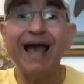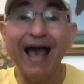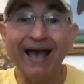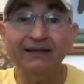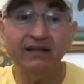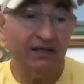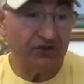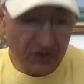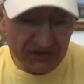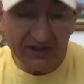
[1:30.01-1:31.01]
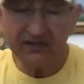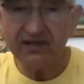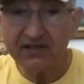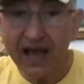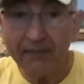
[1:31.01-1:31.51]
and just as
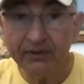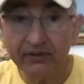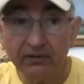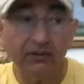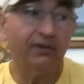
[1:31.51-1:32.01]
this happened,